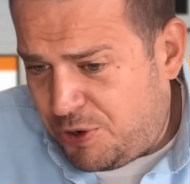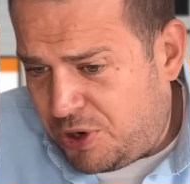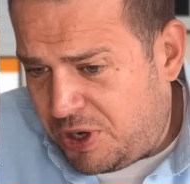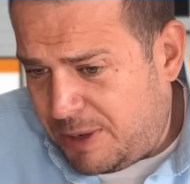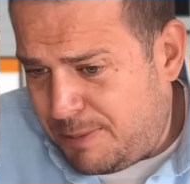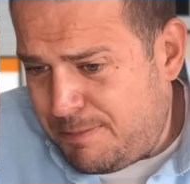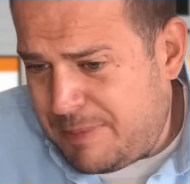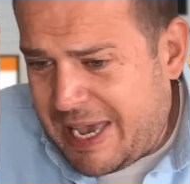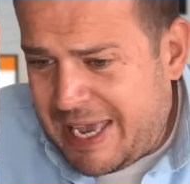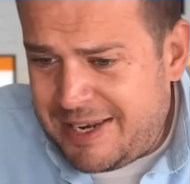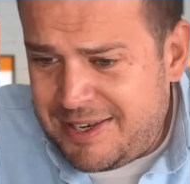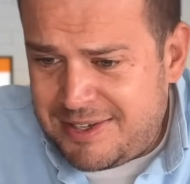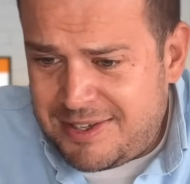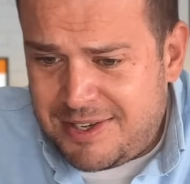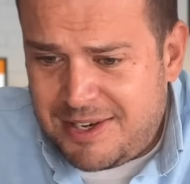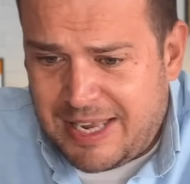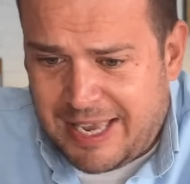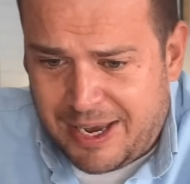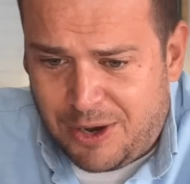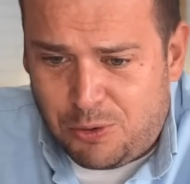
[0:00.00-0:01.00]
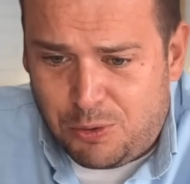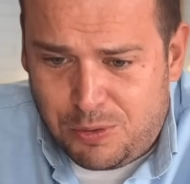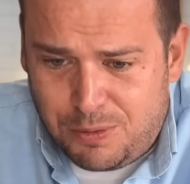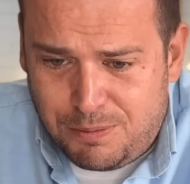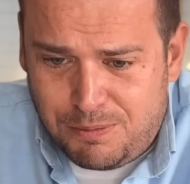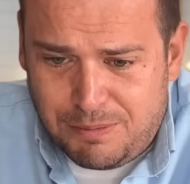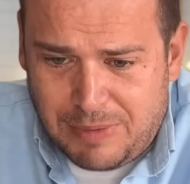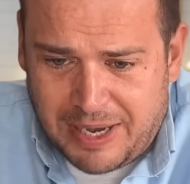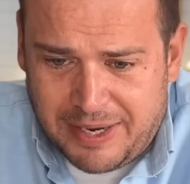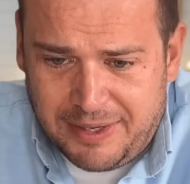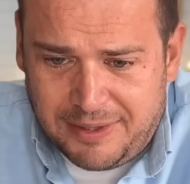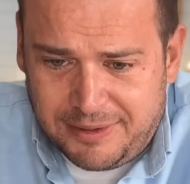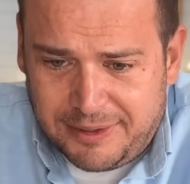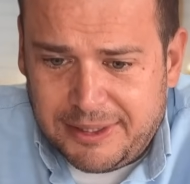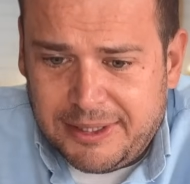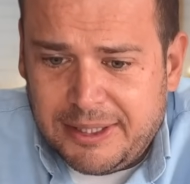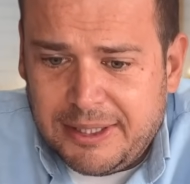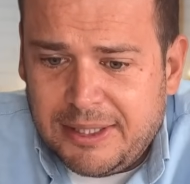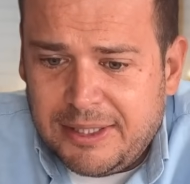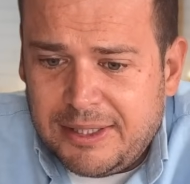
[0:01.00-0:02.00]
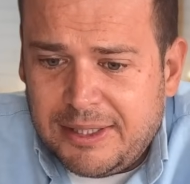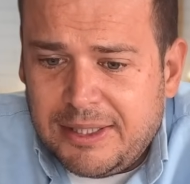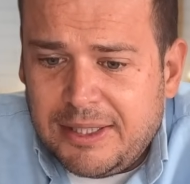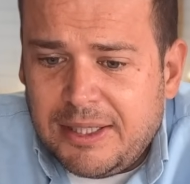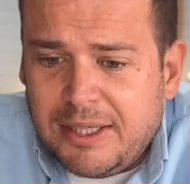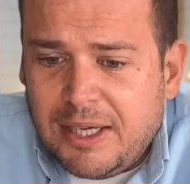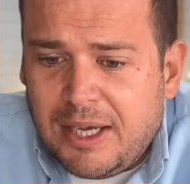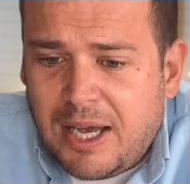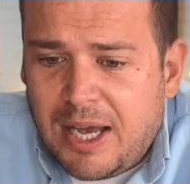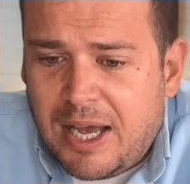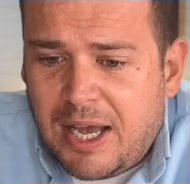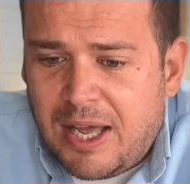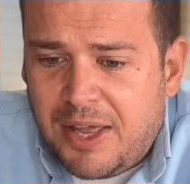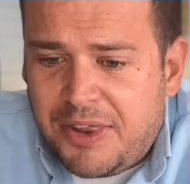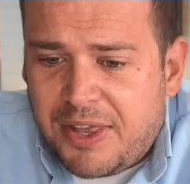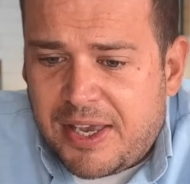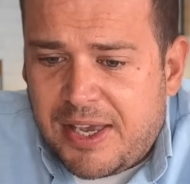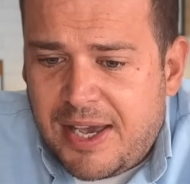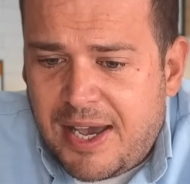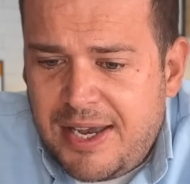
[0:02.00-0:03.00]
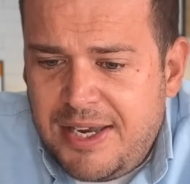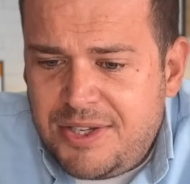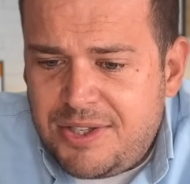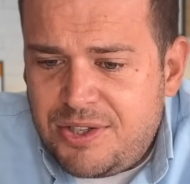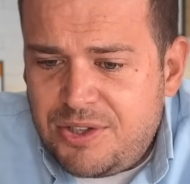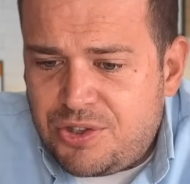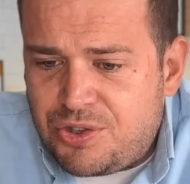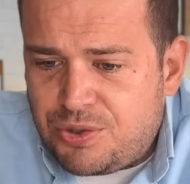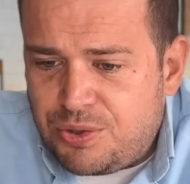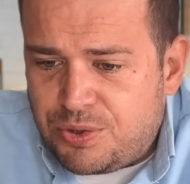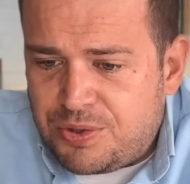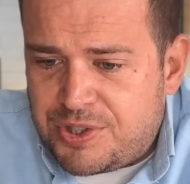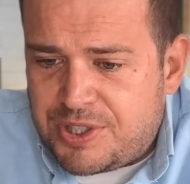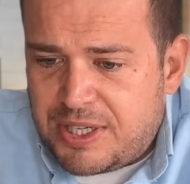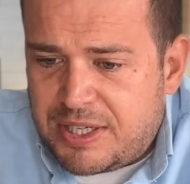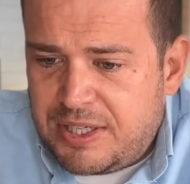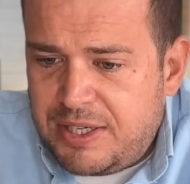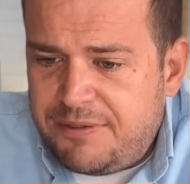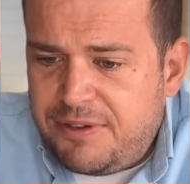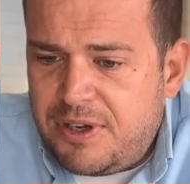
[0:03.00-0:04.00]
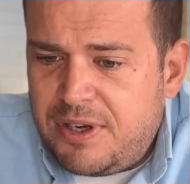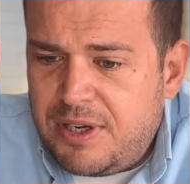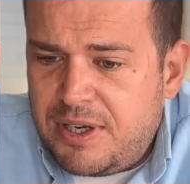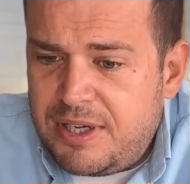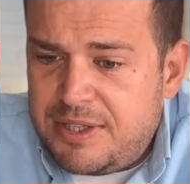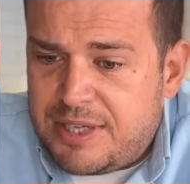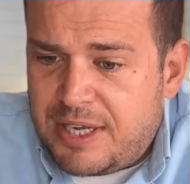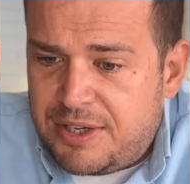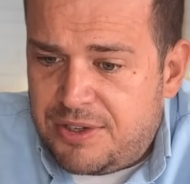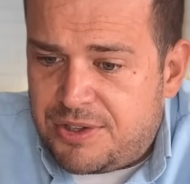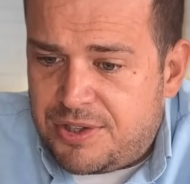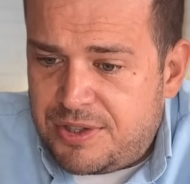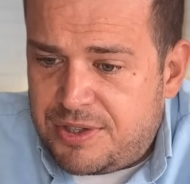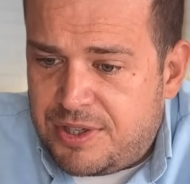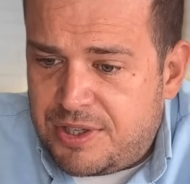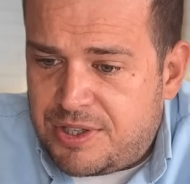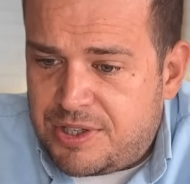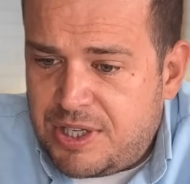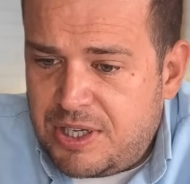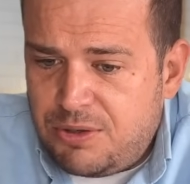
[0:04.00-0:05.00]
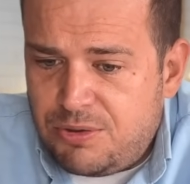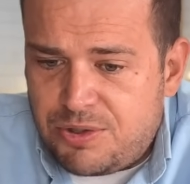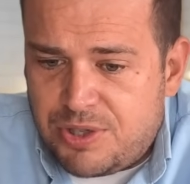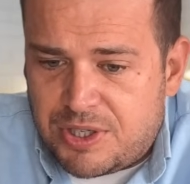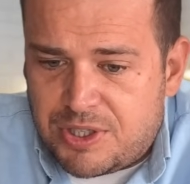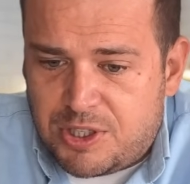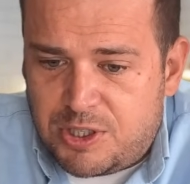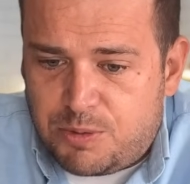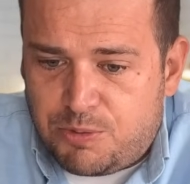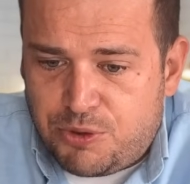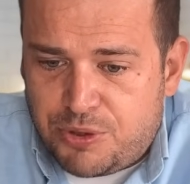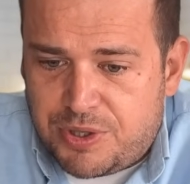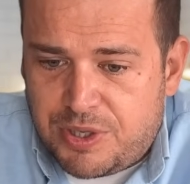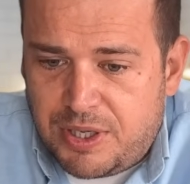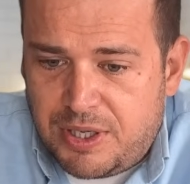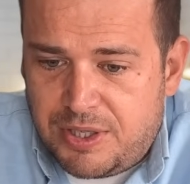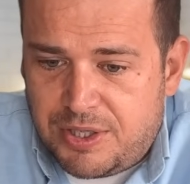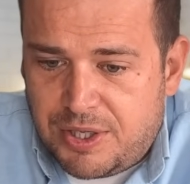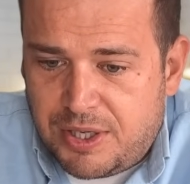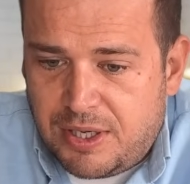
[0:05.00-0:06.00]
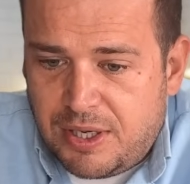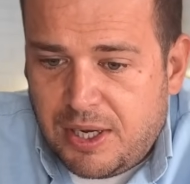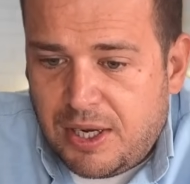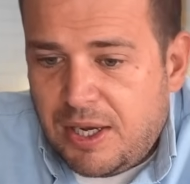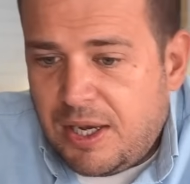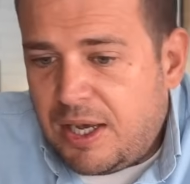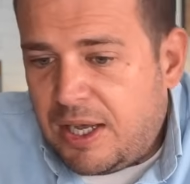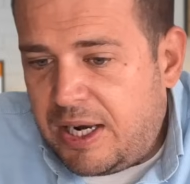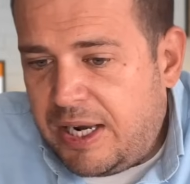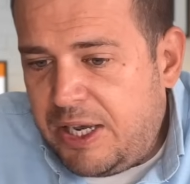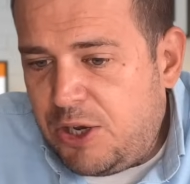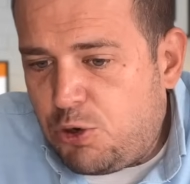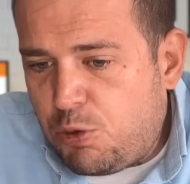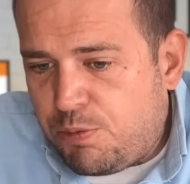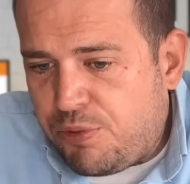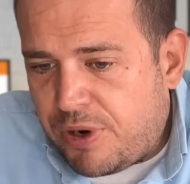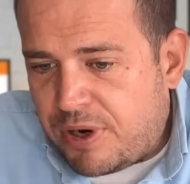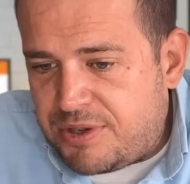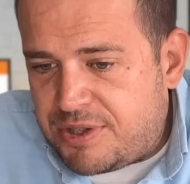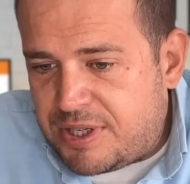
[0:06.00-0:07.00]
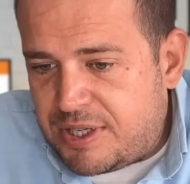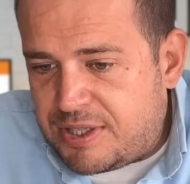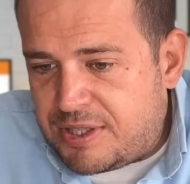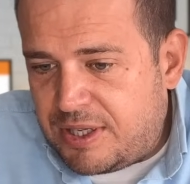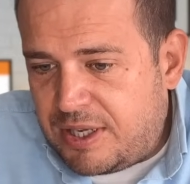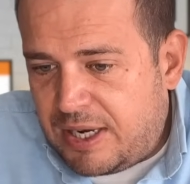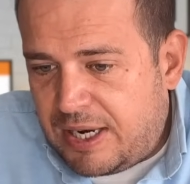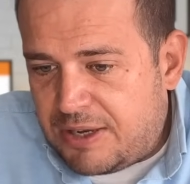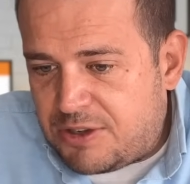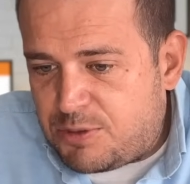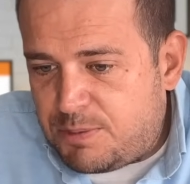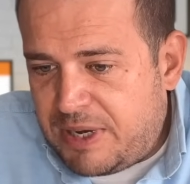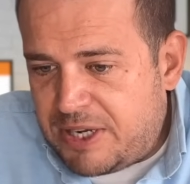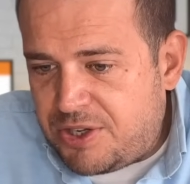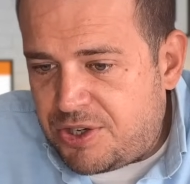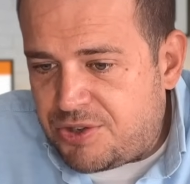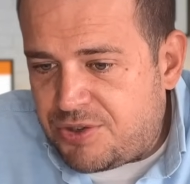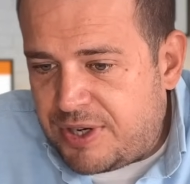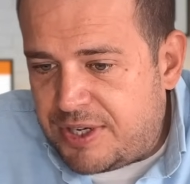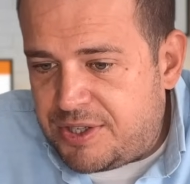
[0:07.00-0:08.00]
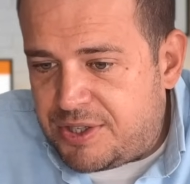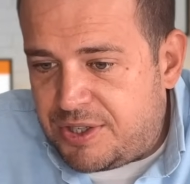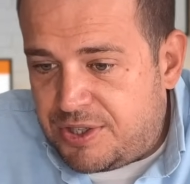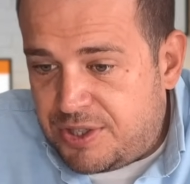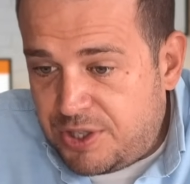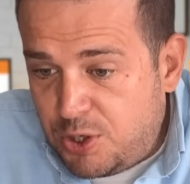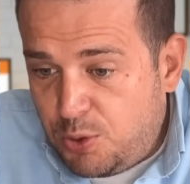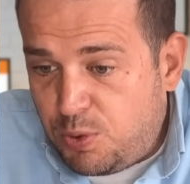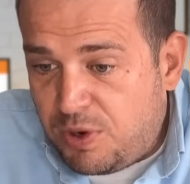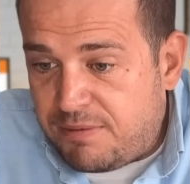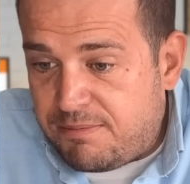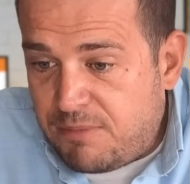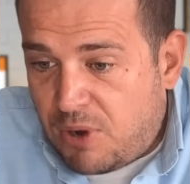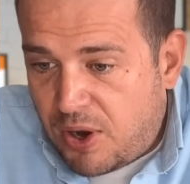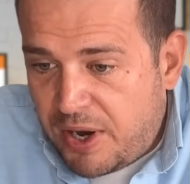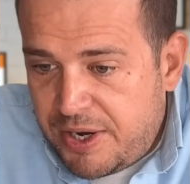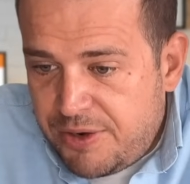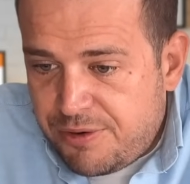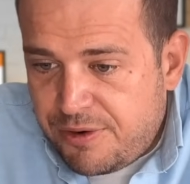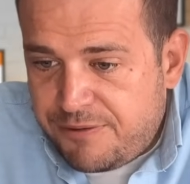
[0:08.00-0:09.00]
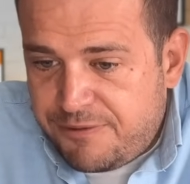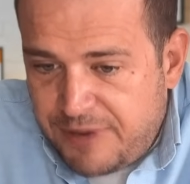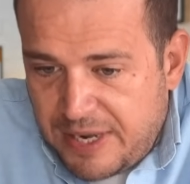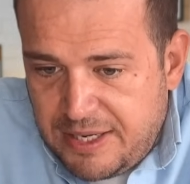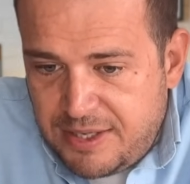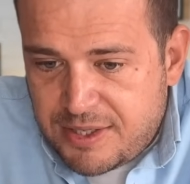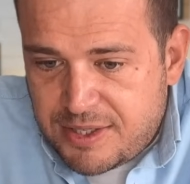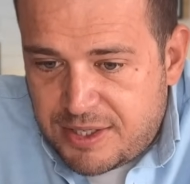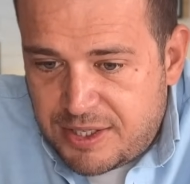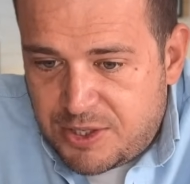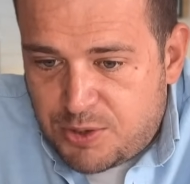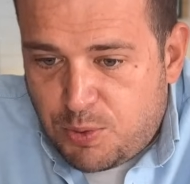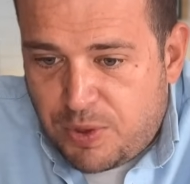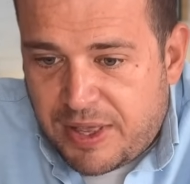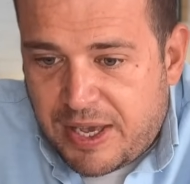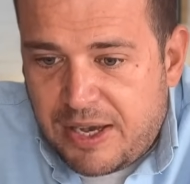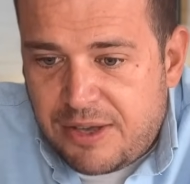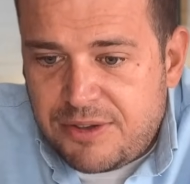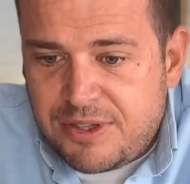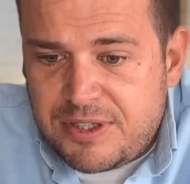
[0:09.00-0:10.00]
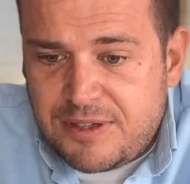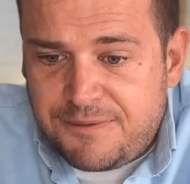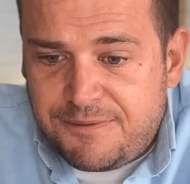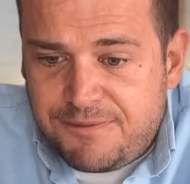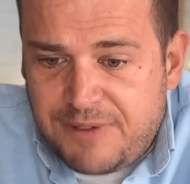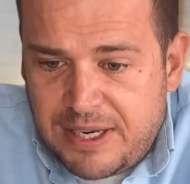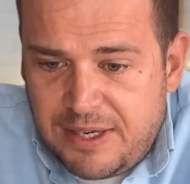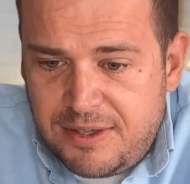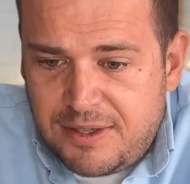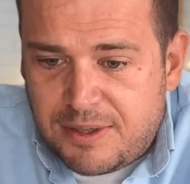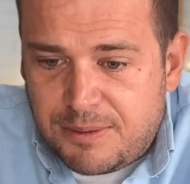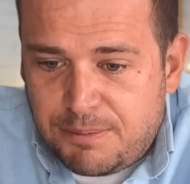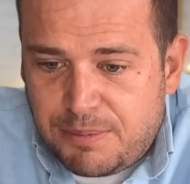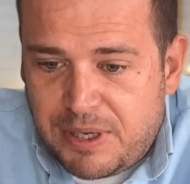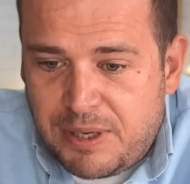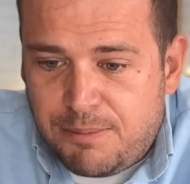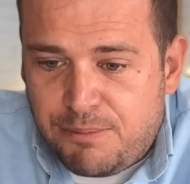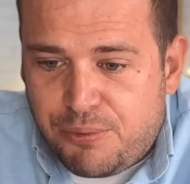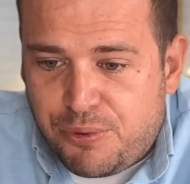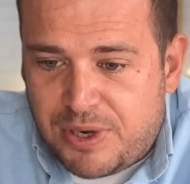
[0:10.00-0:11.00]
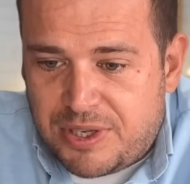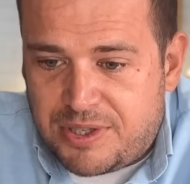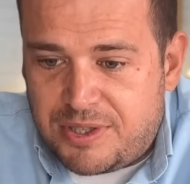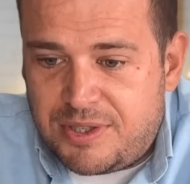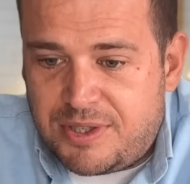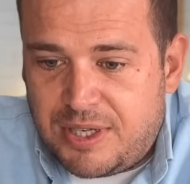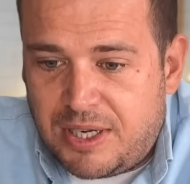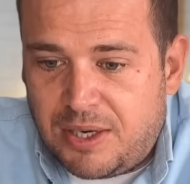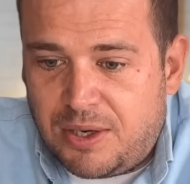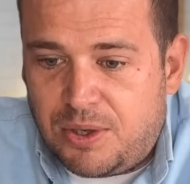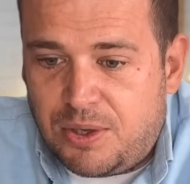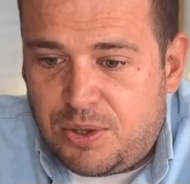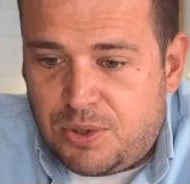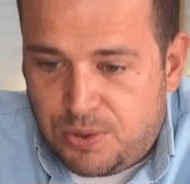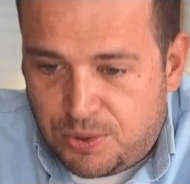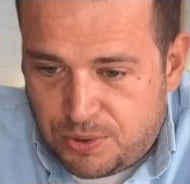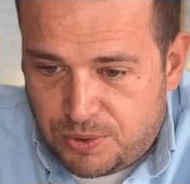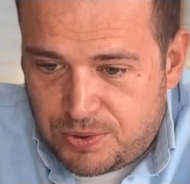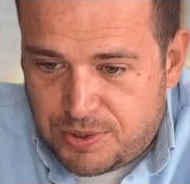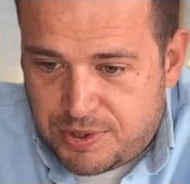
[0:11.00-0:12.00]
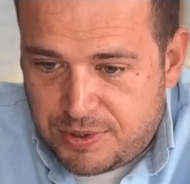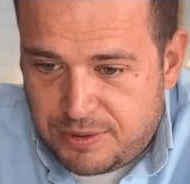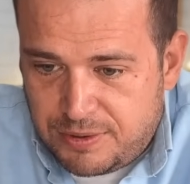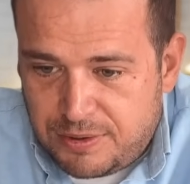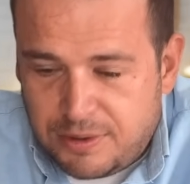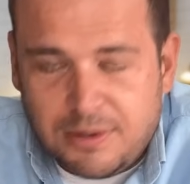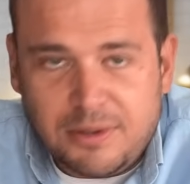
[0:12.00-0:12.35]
you're on the mend now, mate. The case has drawn significant attention to the single justice procedure, a legal process that allows magistrates to deal with minor offences without the defendant being present in court."